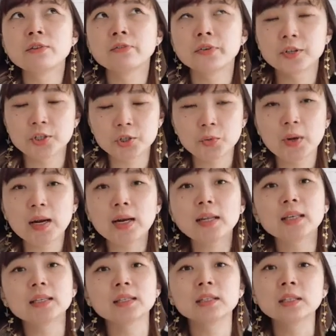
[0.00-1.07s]
First one
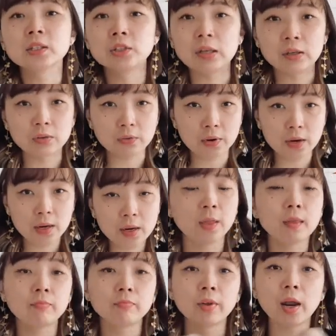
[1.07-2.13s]
is the genre.
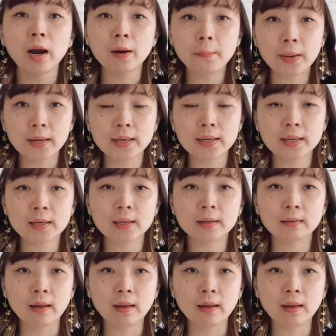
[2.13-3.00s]
There are many